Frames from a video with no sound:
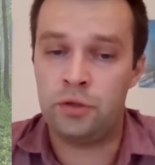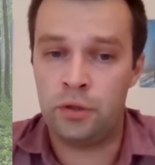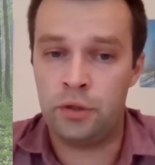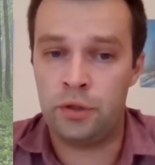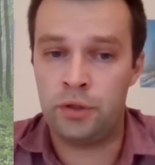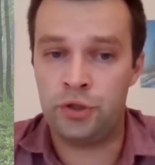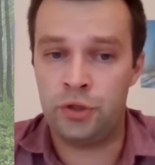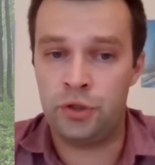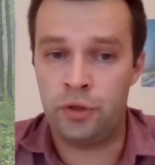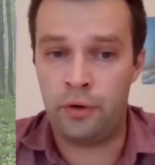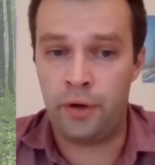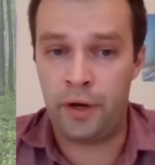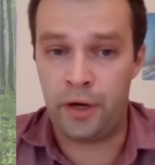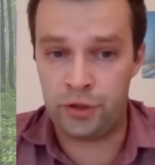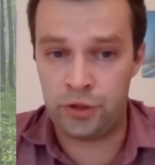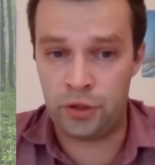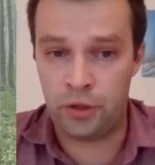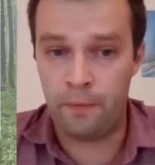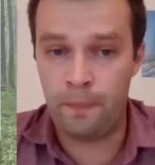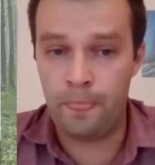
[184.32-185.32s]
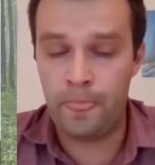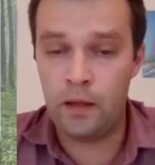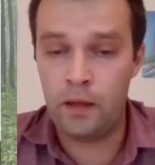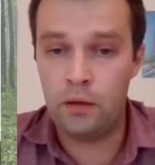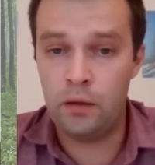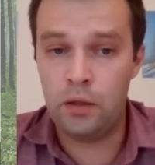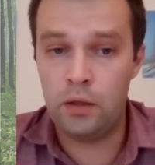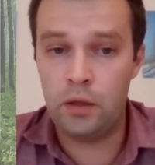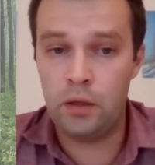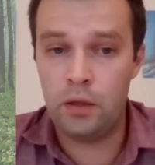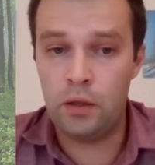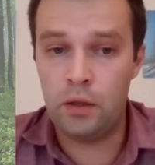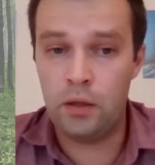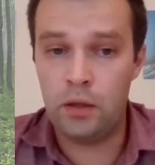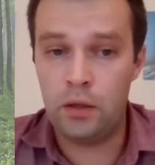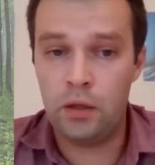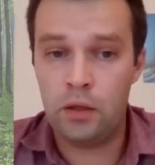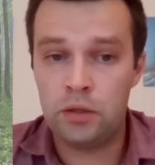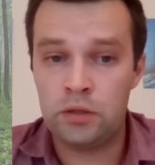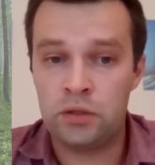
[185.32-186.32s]
regeneration.
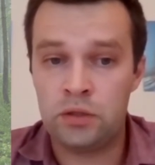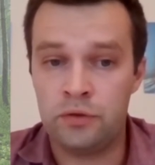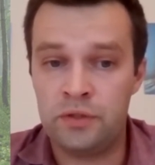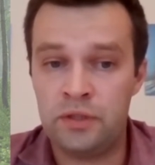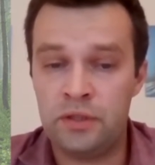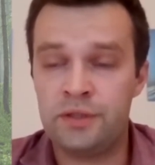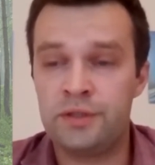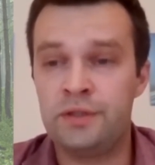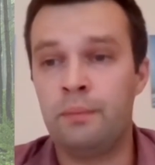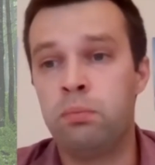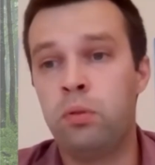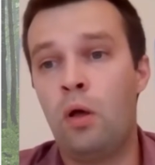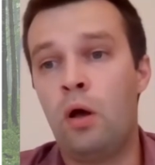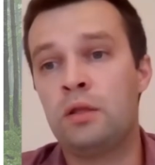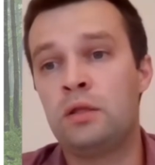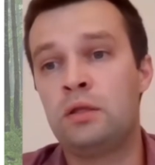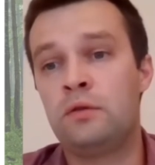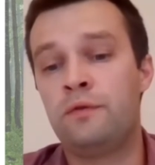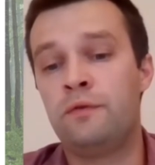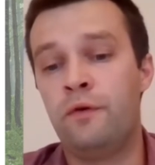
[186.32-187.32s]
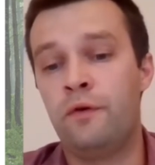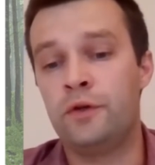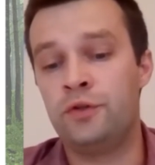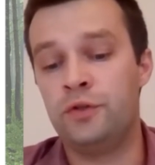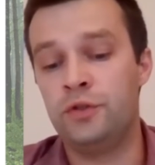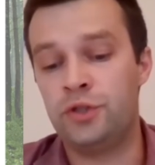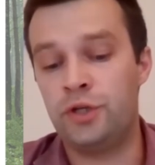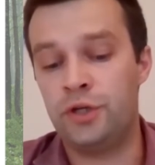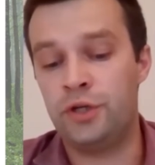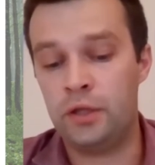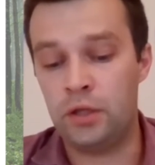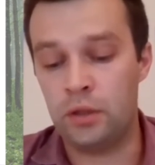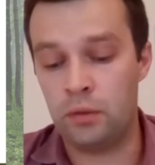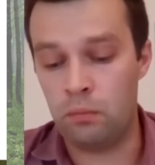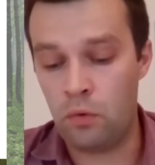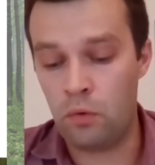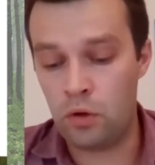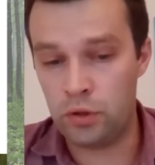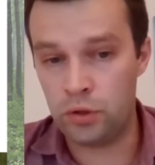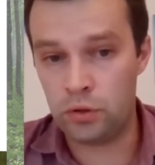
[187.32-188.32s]
So since the plot for genetic
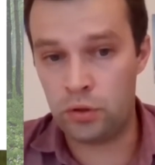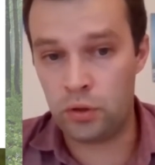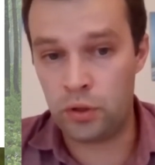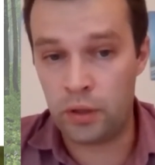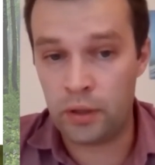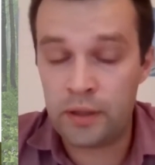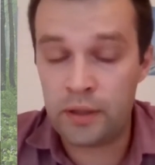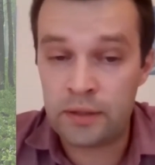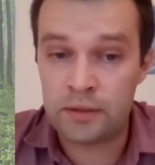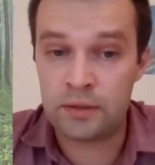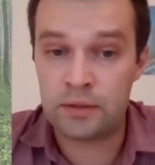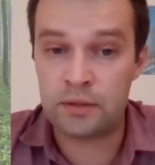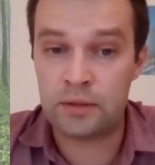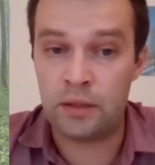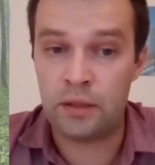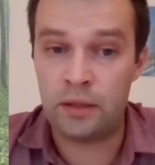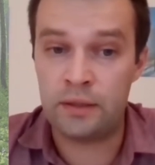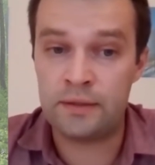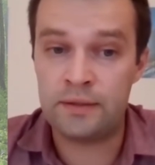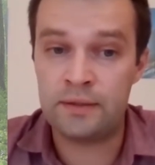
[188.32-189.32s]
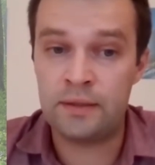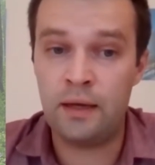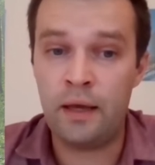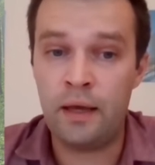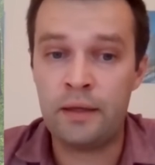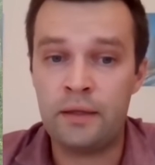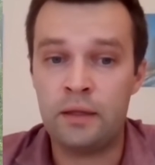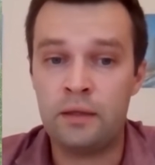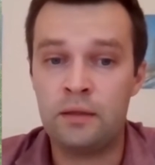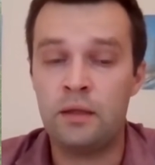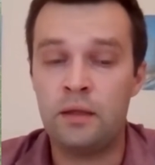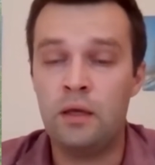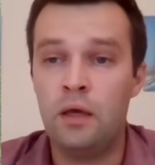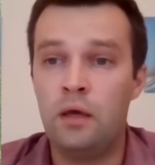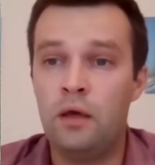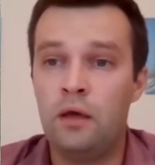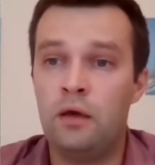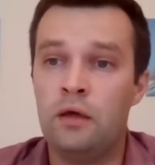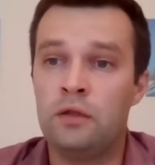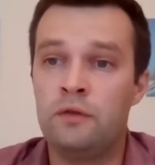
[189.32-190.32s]
monitoring is selected,
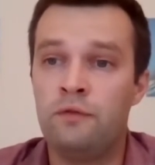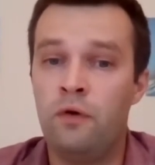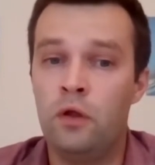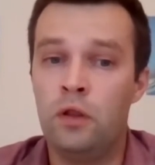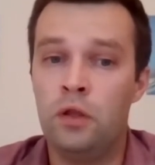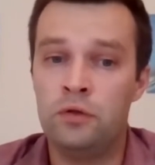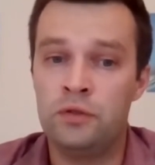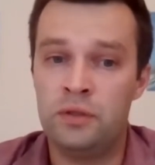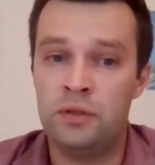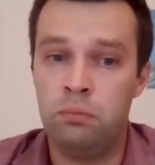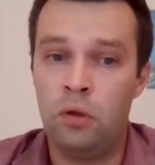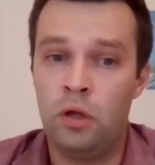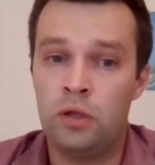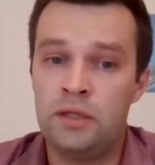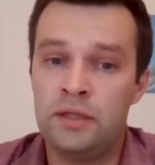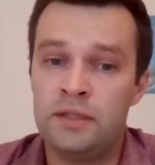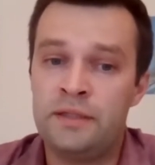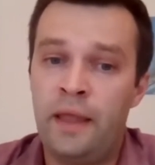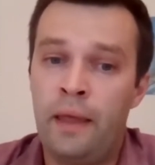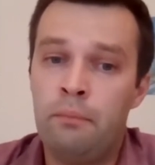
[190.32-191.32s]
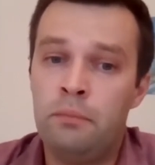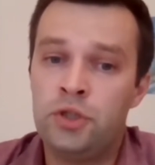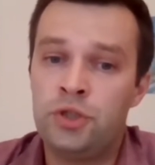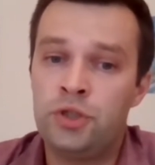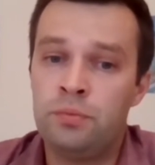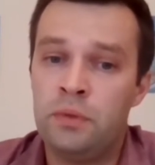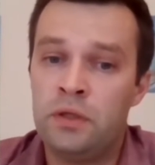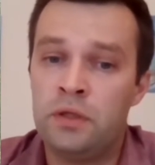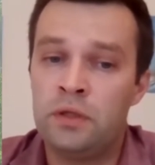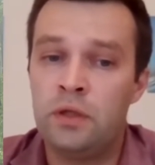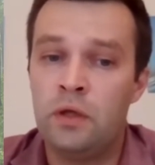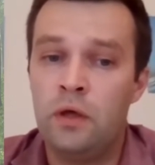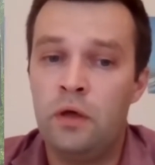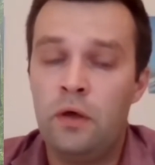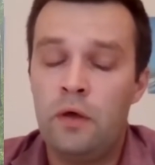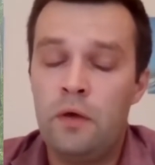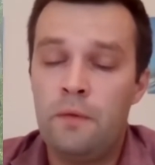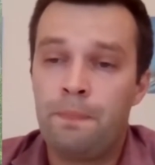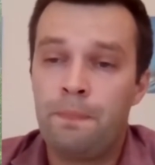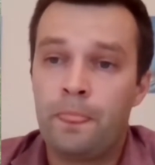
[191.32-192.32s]
it follows the plot establishment,
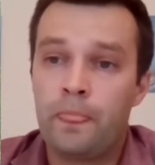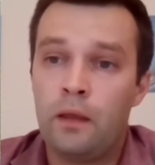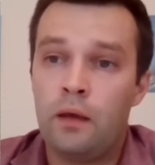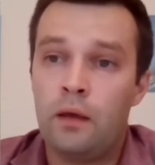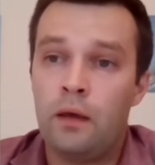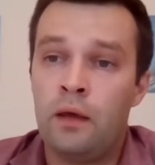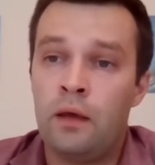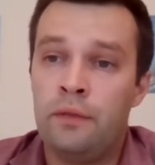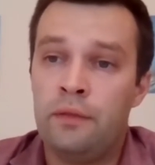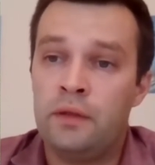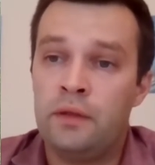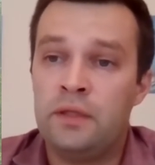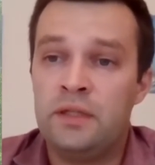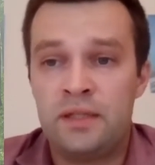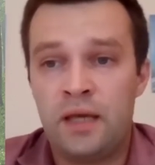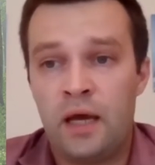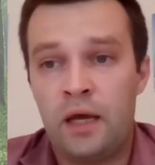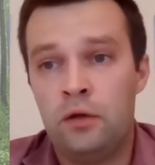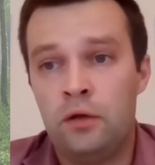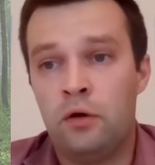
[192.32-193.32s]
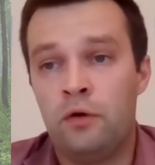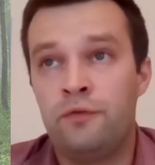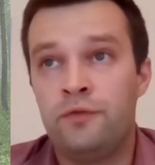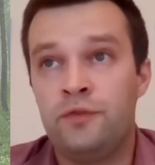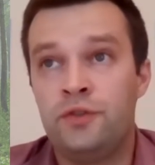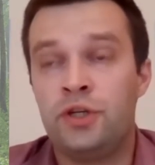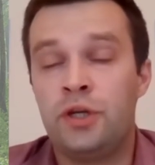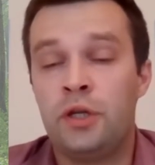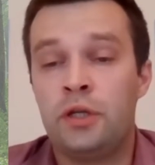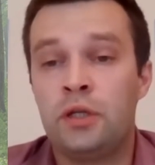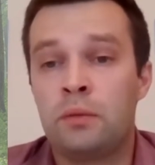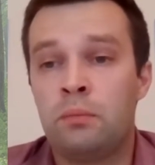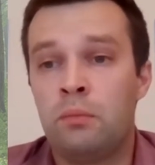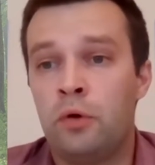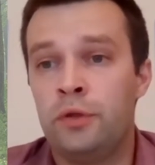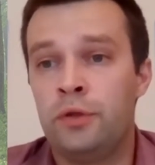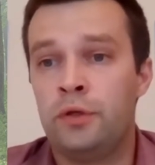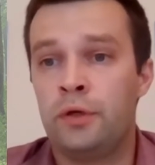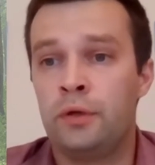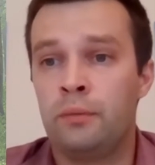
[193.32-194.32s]
and the design of genetic
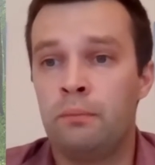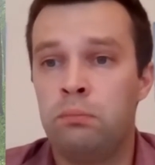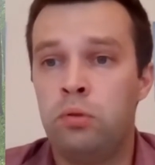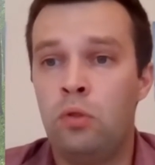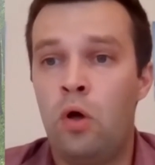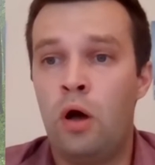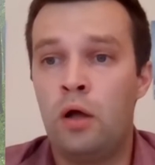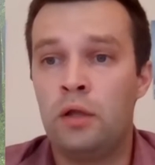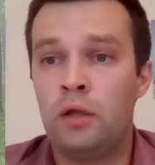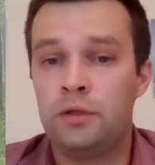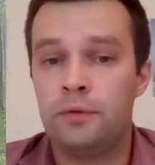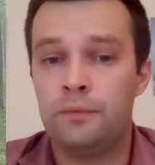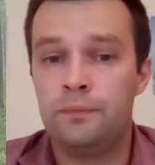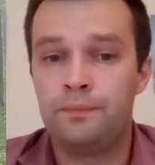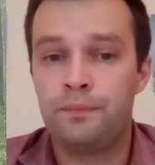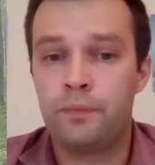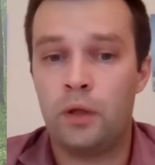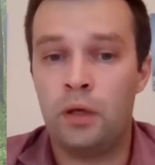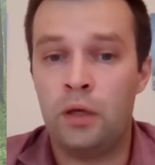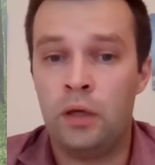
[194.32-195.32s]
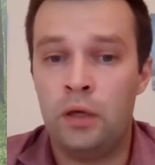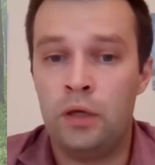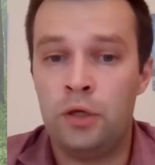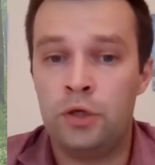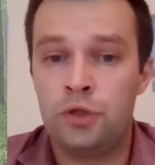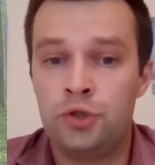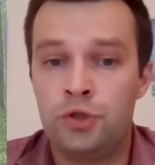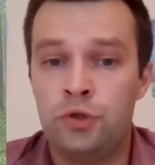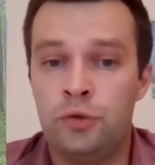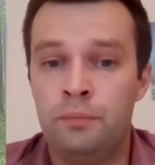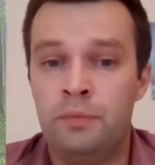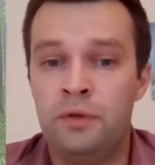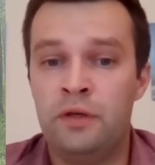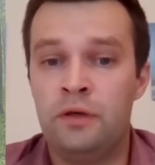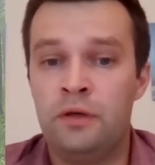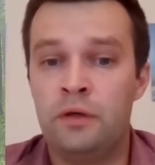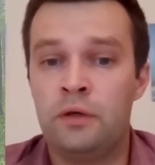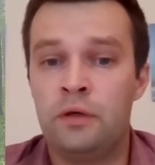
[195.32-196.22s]
monitoring plot should be